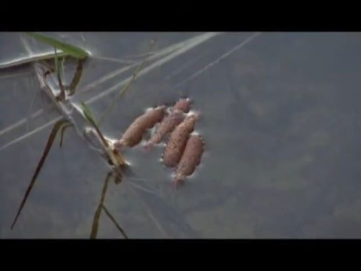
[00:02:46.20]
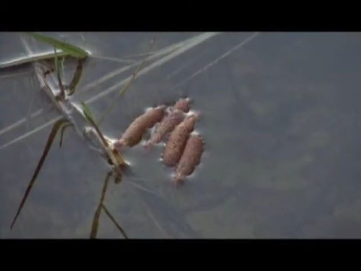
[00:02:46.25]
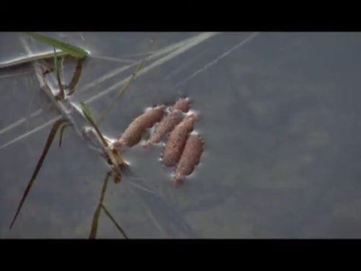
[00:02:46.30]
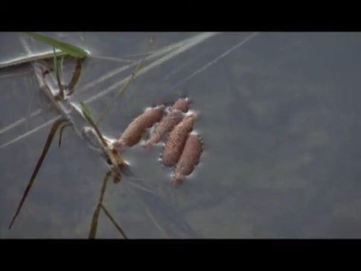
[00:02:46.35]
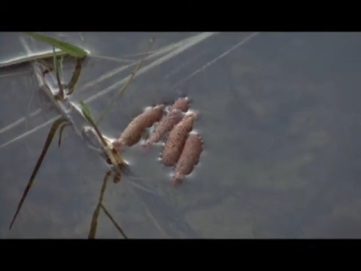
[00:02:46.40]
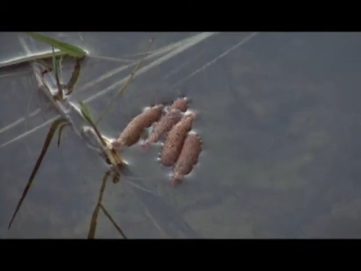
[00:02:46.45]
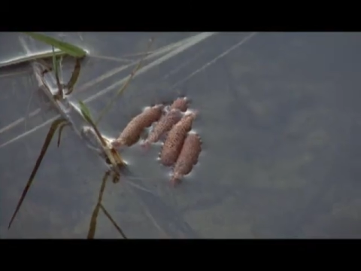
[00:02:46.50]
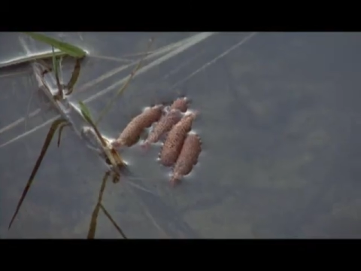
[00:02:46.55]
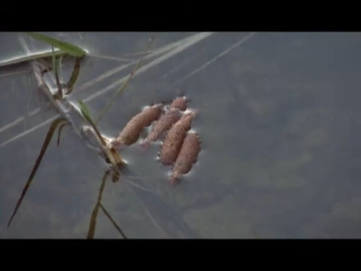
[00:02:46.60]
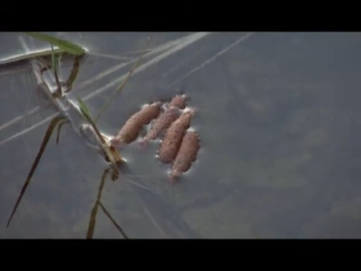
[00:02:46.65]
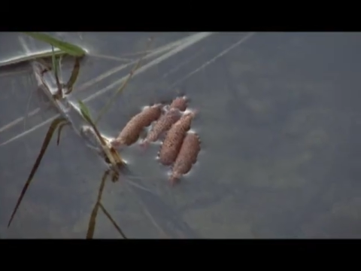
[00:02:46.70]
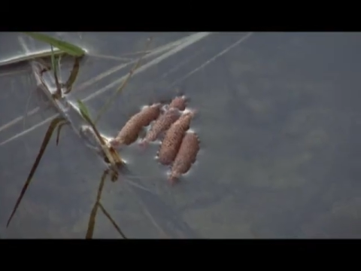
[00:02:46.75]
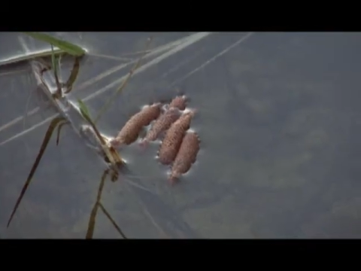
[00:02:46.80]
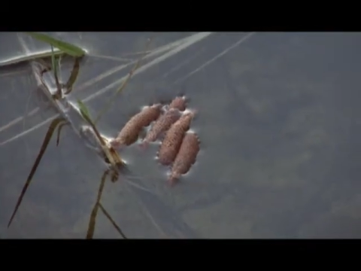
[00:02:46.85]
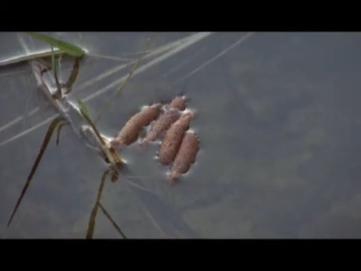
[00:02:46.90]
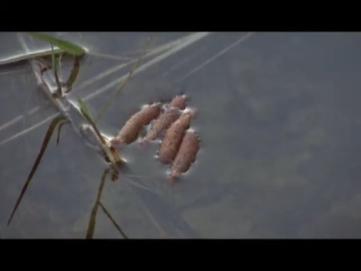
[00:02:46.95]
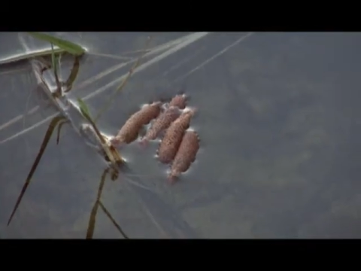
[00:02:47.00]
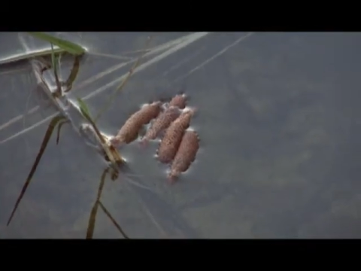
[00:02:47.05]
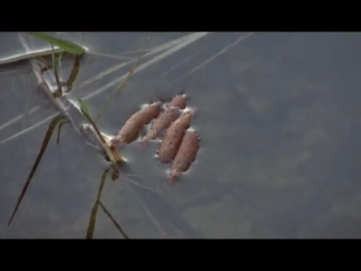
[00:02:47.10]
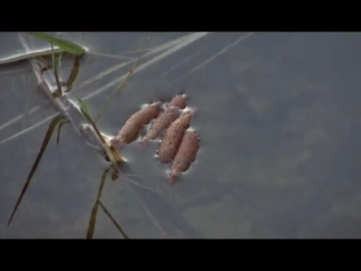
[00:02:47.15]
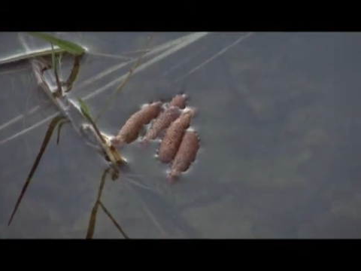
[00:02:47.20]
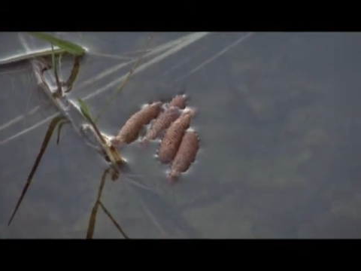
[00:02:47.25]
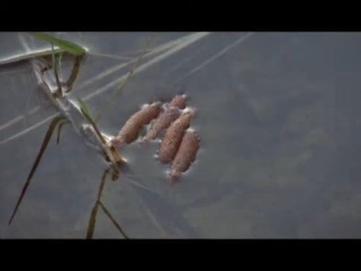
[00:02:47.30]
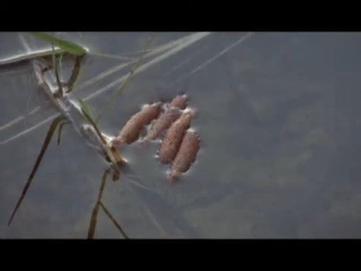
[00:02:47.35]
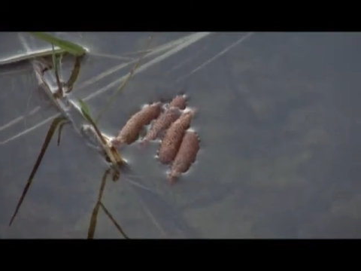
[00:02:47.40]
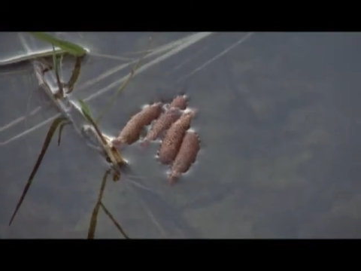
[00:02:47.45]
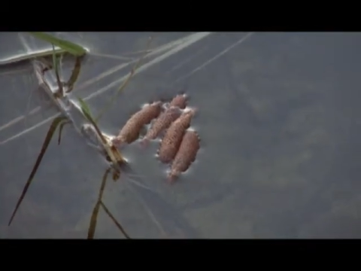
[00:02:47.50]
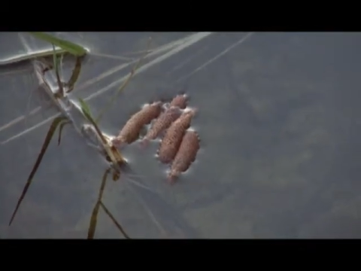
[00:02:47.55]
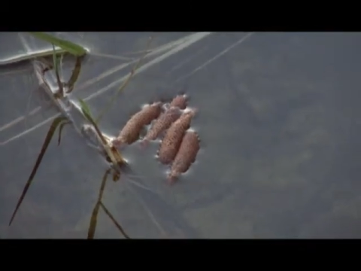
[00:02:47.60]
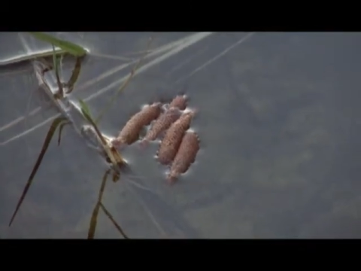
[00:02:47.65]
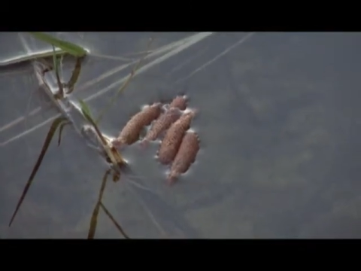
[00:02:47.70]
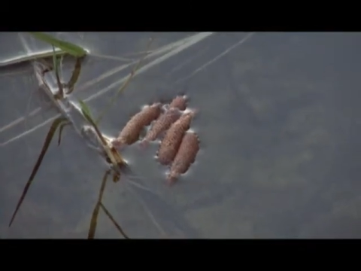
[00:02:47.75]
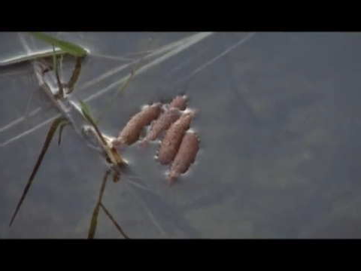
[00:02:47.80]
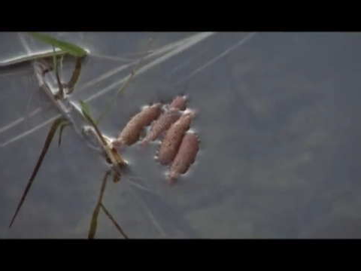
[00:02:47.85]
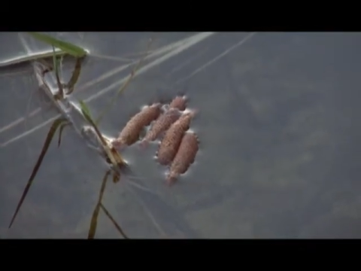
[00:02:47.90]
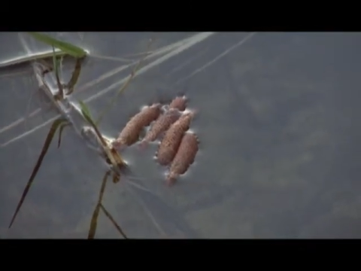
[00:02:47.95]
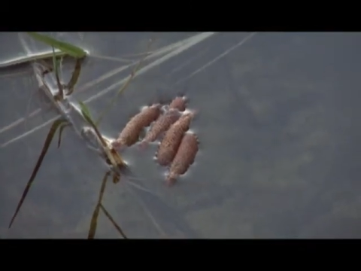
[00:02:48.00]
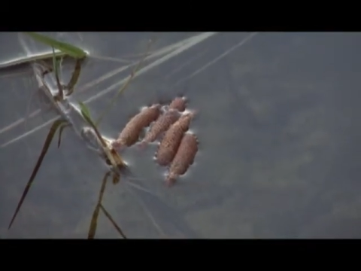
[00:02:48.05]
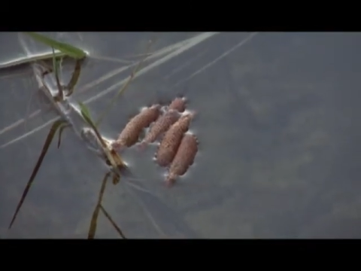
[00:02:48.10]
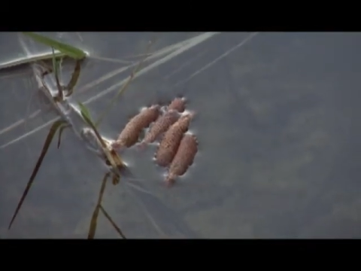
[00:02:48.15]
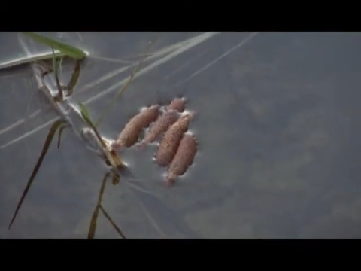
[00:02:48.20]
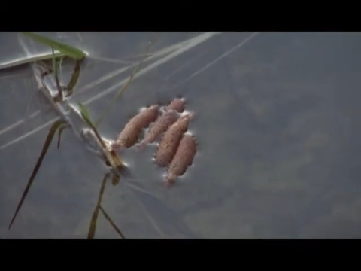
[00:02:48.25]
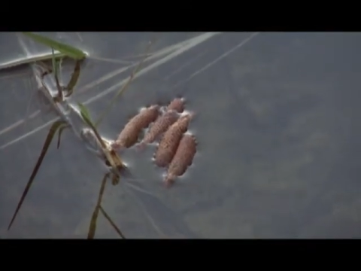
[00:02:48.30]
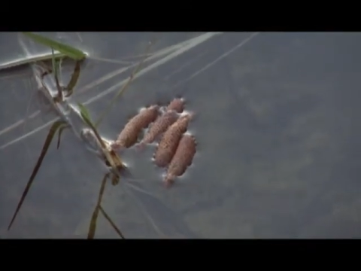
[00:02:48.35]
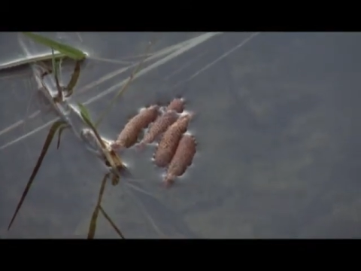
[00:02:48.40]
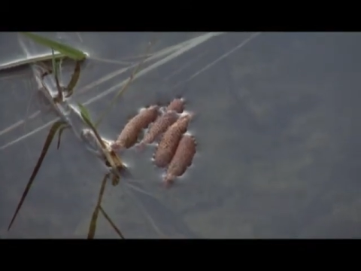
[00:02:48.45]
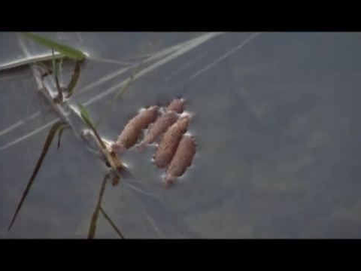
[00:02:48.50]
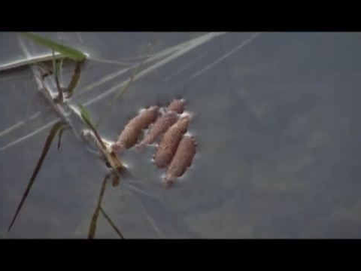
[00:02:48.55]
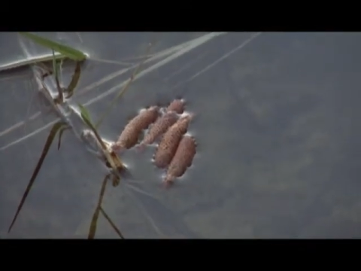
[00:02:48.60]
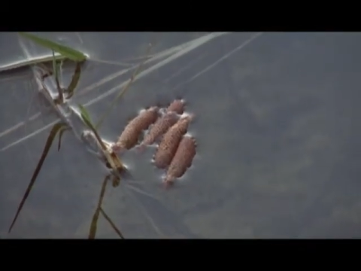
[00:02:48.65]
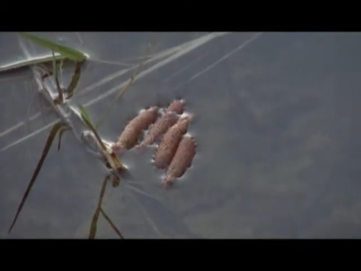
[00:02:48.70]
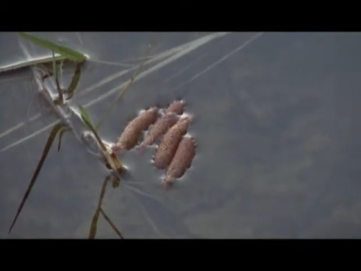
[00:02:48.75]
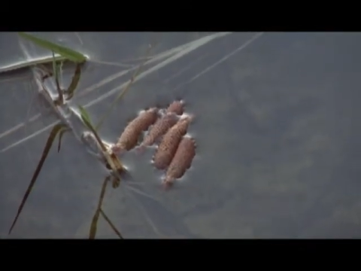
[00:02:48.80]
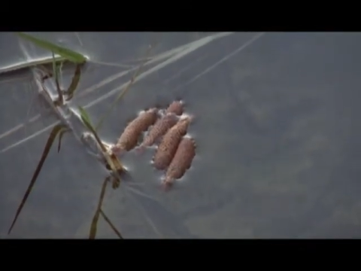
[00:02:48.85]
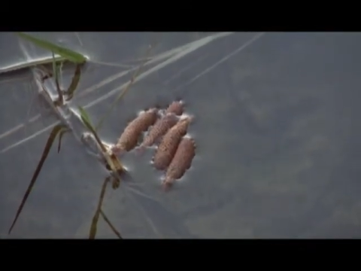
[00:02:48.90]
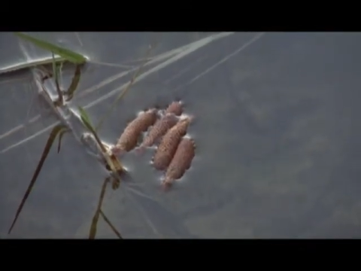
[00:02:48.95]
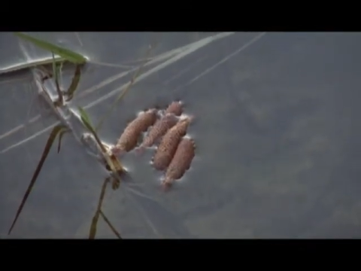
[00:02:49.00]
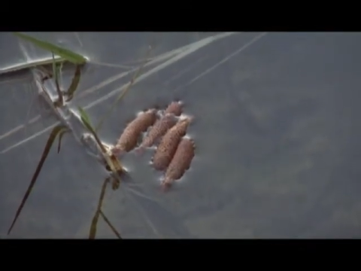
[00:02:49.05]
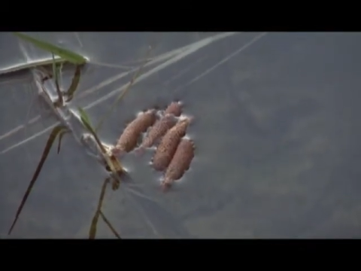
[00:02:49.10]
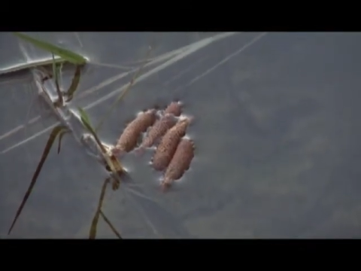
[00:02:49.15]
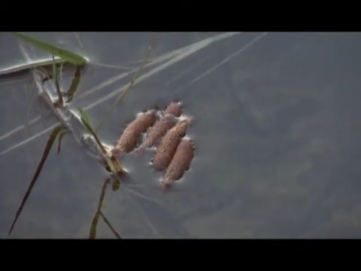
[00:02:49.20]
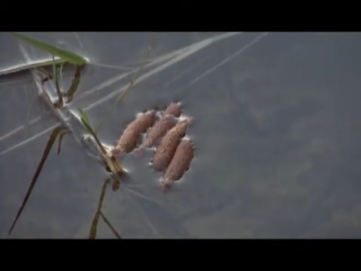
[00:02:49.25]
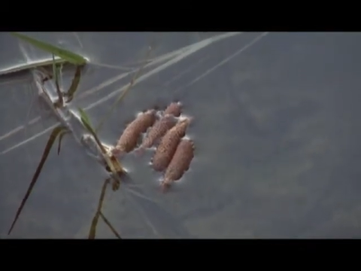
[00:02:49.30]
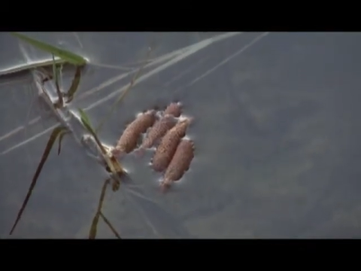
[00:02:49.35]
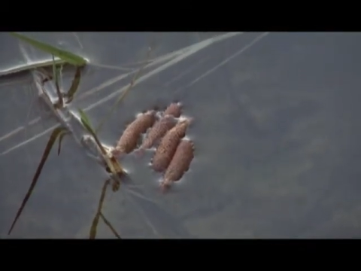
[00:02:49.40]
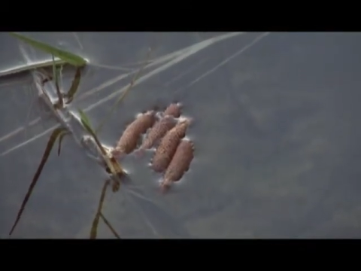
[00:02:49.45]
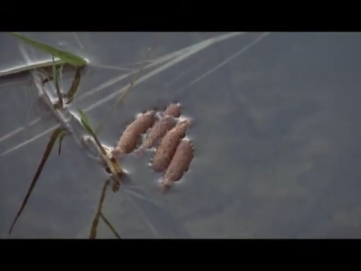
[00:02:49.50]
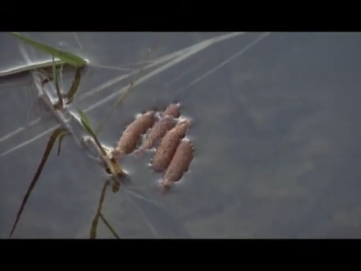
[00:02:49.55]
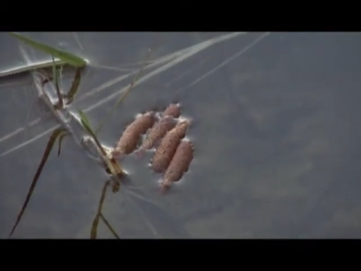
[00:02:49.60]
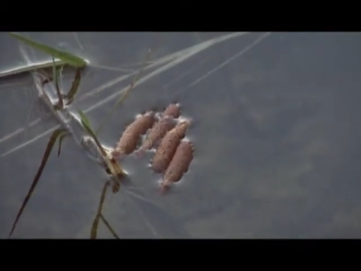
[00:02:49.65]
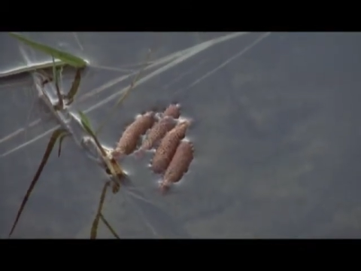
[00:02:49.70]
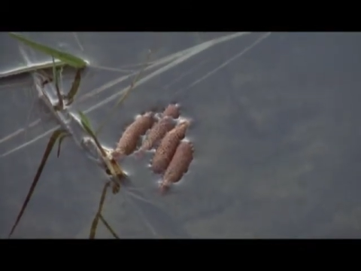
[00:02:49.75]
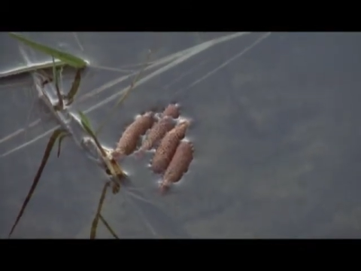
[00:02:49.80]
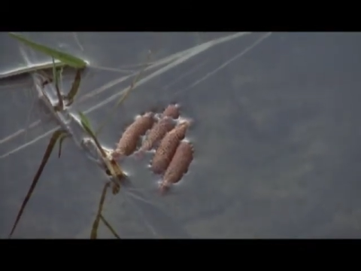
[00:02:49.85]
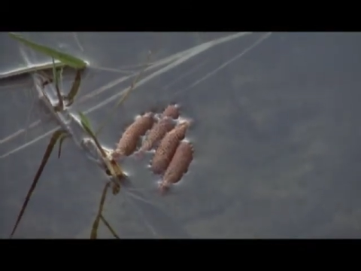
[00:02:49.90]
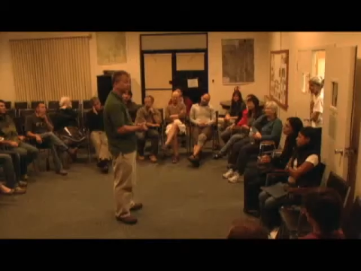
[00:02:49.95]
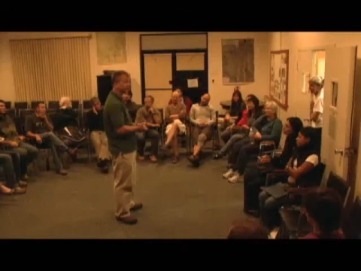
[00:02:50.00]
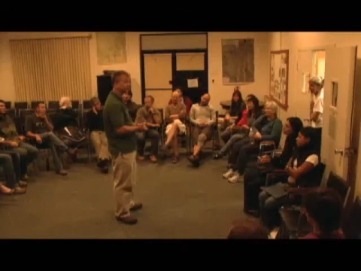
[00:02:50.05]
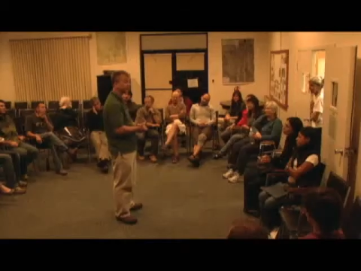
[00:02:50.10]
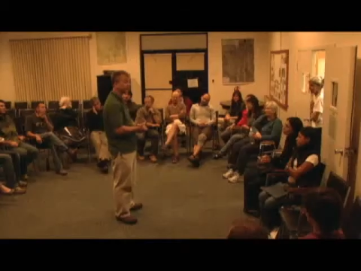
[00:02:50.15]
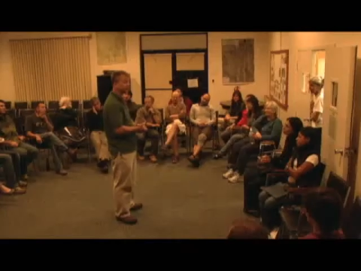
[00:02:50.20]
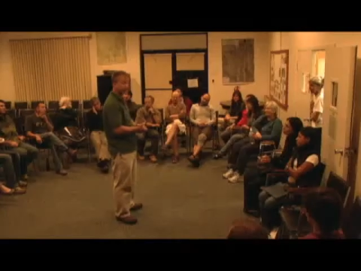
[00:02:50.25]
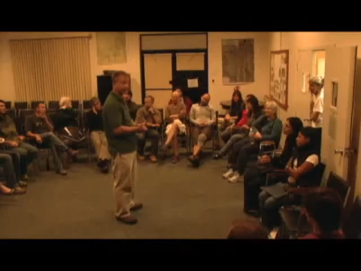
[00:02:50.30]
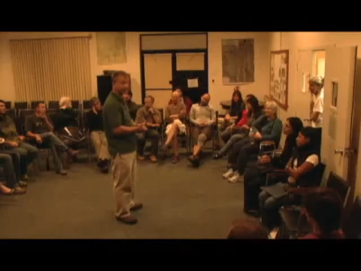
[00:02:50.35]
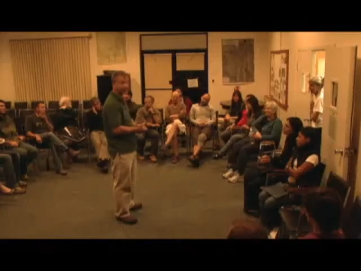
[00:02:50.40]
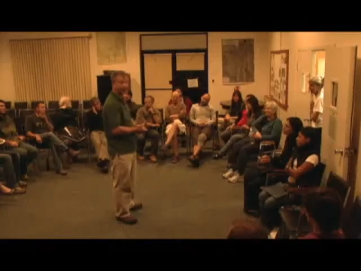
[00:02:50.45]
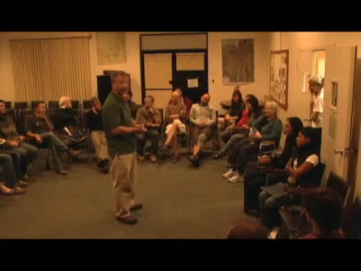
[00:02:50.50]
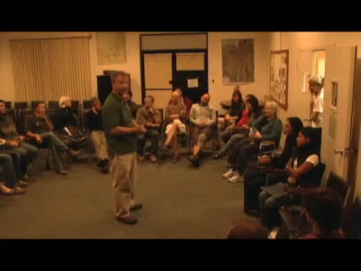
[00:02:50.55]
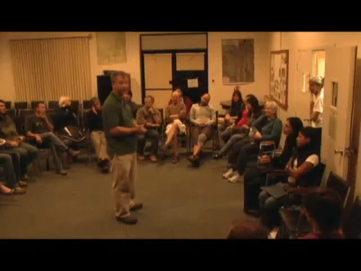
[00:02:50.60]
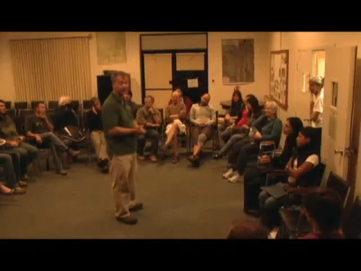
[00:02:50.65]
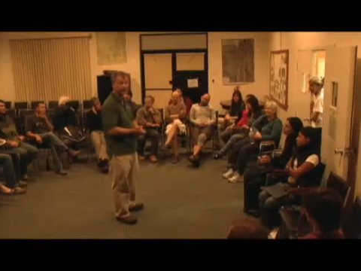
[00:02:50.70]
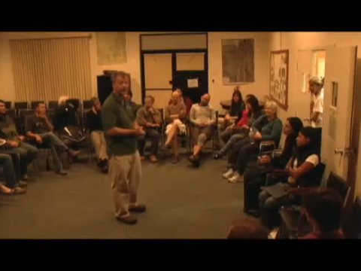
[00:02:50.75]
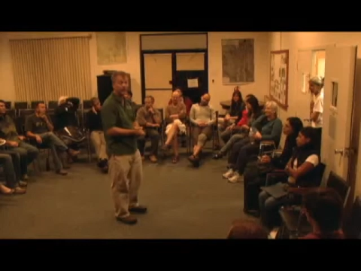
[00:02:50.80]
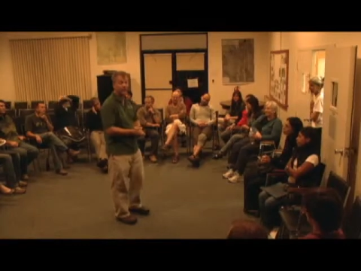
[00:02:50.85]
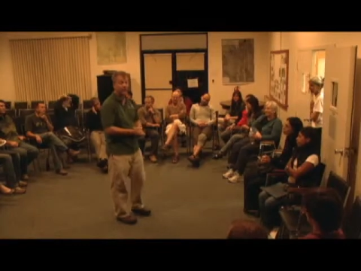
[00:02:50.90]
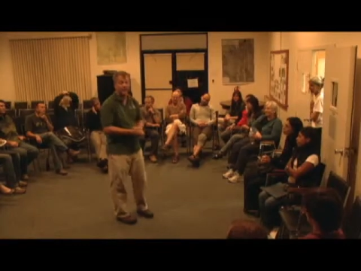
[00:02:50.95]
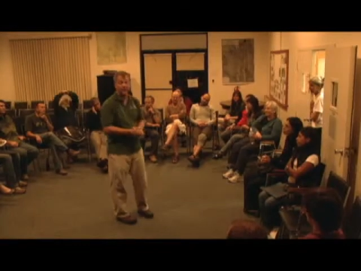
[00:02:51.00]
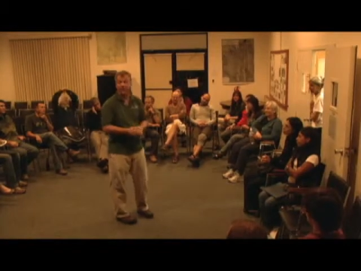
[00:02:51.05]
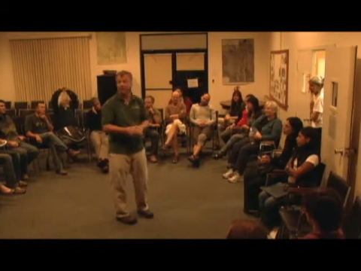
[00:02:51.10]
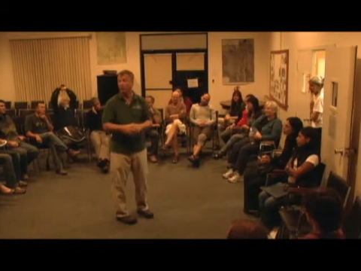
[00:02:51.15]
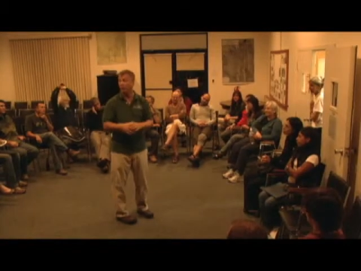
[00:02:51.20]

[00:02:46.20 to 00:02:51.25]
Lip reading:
(no speaker visible)